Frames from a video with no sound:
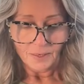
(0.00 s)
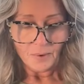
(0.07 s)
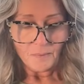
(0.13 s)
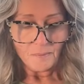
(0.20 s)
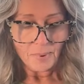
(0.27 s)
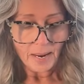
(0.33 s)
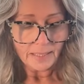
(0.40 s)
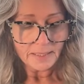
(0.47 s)

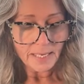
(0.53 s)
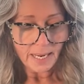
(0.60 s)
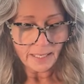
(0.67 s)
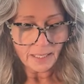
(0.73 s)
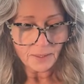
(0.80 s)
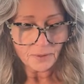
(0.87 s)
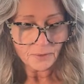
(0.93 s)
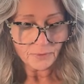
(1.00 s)
By
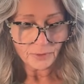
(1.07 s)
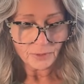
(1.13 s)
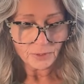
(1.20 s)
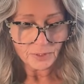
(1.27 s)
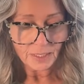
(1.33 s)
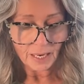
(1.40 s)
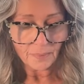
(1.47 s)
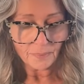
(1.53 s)
taking the first
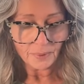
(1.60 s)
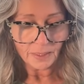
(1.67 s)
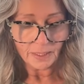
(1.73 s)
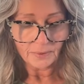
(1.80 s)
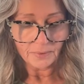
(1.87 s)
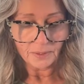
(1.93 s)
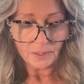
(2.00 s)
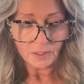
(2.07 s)
step in
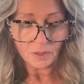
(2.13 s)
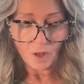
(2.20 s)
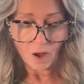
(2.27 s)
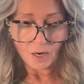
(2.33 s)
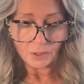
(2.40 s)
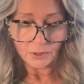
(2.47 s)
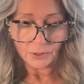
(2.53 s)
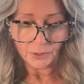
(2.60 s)
this
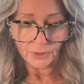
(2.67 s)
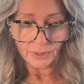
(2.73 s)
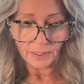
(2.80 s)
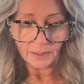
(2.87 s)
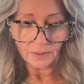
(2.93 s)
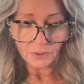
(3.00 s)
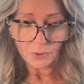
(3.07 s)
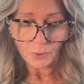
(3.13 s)
long
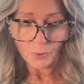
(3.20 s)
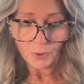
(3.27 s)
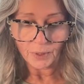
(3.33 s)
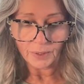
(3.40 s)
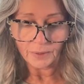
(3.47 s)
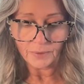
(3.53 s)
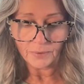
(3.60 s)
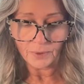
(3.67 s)
journey
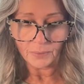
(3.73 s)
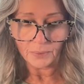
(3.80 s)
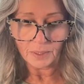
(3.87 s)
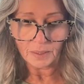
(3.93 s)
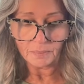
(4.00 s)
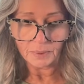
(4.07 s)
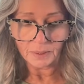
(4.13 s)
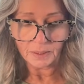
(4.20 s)
toward the
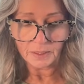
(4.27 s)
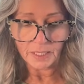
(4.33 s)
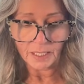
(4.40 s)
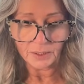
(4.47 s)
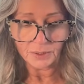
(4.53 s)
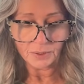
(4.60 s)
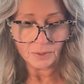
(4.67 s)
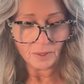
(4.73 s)

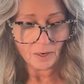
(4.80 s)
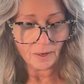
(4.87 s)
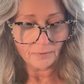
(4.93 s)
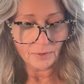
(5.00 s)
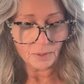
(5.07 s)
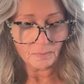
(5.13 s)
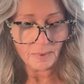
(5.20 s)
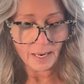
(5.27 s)
rehabilitation of
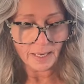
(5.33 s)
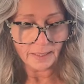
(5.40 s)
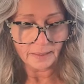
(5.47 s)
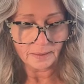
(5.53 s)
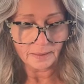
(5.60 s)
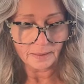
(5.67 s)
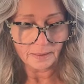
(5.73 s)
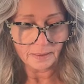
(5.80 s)
your
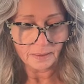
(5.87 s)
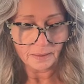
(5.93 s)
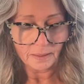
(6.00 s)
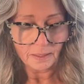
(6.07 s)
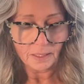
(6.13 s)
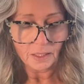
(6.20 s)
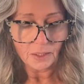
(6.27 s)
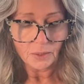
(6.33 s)
mind,
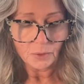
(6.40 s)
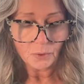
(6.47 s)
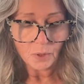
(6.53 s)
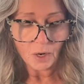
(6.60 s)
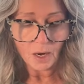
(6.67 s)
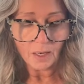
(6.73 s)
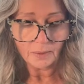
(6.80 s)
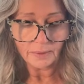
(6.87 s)
you
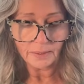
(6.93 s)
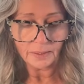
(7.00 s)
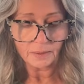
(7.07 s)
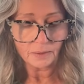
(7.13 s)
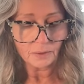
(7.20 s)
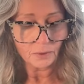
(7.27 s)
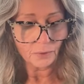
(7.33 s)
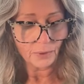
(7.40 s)
call in
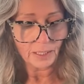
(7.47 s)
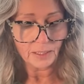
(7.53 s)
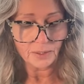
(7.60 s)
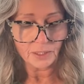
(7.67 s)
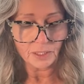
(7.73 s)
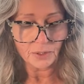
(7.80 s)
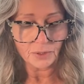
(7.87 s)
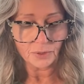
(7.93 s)
great
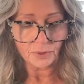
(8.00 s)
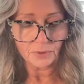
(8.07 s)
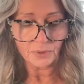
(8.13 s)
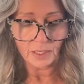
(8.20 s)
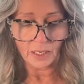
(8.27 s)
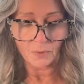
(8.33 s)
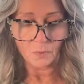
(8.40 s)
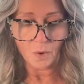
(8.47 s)
teachers
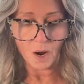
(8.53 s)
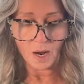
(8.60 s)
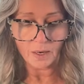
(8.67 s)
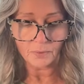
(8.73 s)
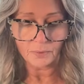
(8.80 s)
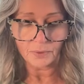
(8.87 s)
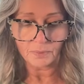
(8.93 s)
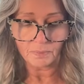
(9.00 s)
and walk
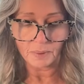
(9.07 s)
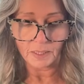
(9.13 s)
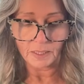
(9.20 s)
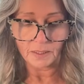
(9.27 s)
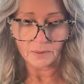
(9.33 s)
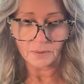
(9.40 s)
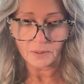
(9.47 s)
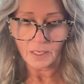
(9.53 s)
with
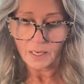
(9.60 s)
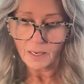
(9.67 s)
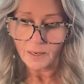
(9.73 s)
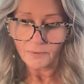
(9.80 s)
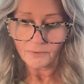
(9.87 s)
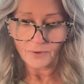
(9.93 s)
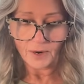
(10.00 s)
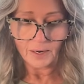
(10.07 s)
beings
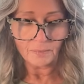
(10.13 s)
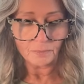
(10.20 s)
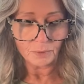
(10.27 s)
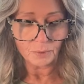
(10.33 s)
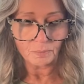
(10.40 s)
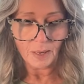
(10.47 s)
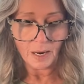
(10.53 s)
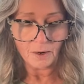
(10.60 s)
far more
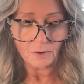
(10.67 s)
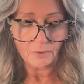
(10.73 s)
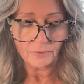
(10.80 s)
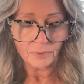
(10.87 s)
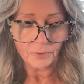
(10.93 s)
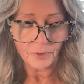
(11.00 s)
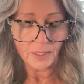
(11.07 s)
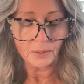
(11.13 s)

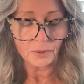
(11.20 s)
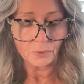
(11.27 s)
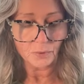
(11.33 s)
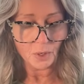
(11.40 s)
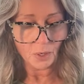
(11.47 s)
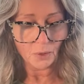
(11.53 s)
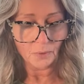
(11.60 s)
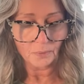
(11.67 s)
powerful than you
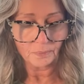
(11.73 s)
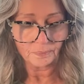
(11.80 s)
know.